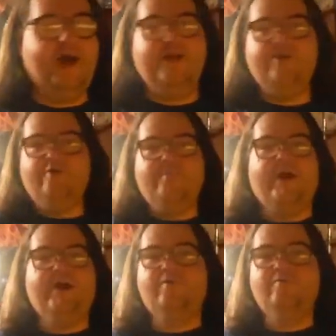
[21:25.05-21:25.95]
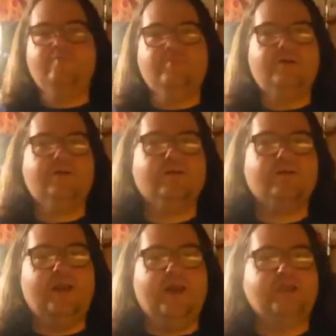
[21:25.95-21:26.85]
I do my own
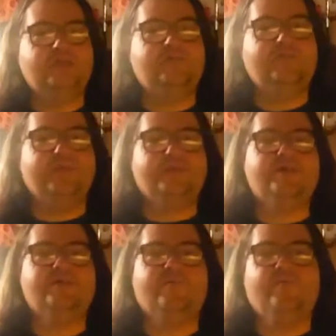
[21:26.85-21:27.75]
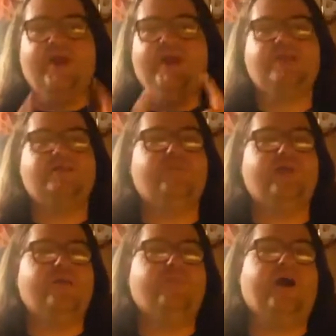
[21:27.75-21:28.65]
collection of mixing and stuff. When I get some
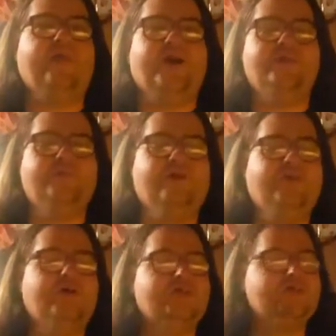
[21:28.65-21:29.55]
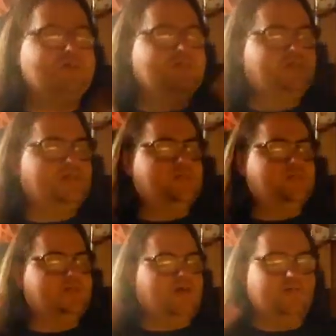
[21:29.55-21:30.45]
money to buy that stuff,
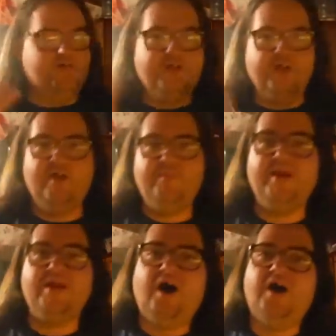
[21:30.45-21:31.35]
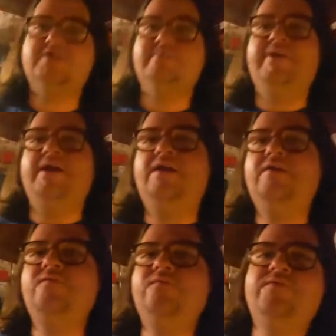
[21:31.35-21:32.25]
I will show you how to make an awesome
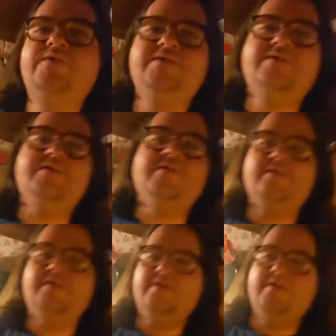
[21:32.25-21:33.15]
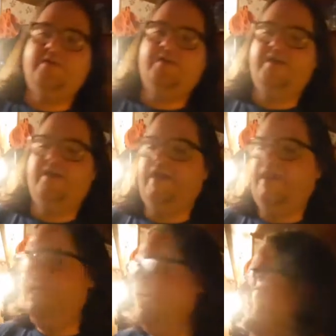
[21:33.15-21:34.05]
meatloaf,
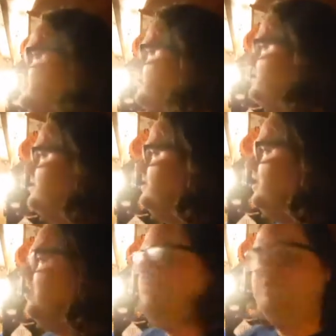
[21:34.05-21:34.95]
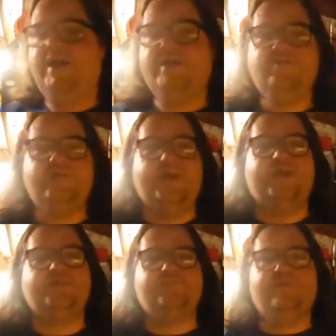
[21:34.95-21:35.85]
and hopefully I can do that
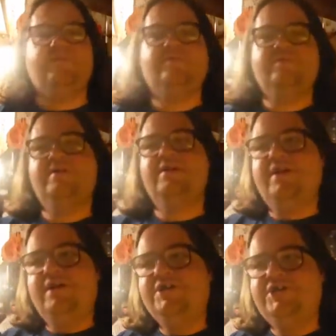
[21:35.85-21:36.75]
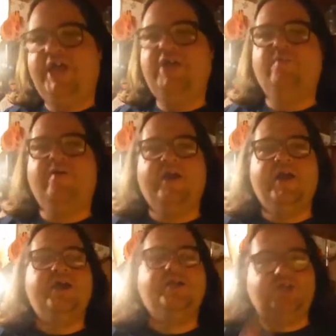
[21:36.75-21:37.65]
next month. January,
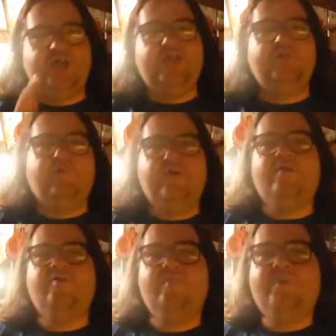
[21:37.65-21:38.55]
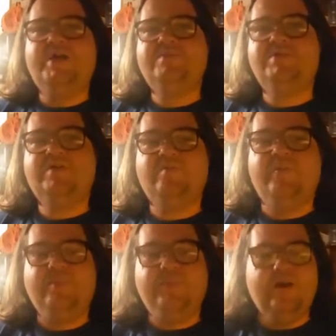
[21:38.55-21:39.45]
I want to buy some stuff to
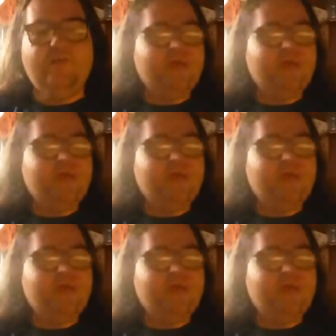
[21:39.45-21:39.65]
make meatloaf